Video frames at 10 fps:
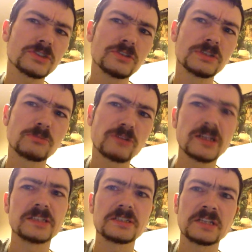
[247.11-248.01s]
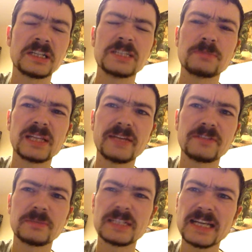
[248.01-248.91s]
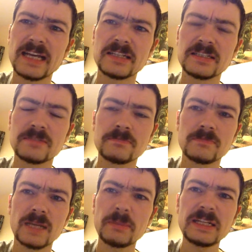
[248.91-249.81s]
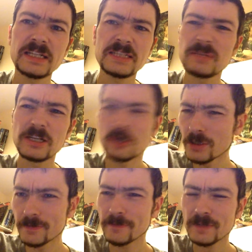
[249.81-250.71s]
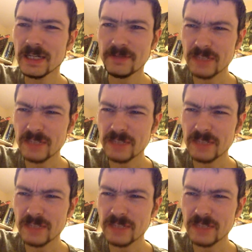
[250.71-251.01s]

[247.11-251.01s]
so surprised that he's believed to be dead? I mean, he's been gone for 5